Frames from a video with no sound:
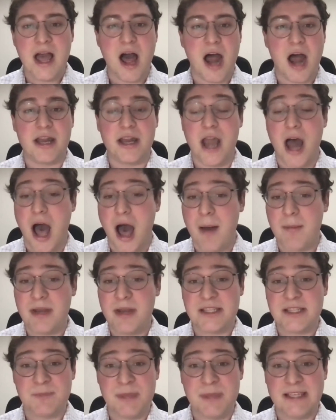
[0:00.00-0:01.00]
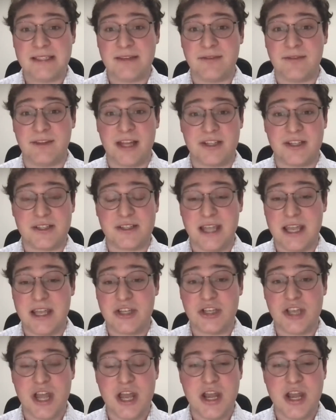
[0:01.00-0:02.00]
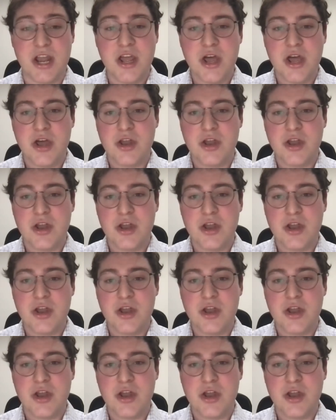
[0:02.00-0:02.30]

on an ominous piece of legislation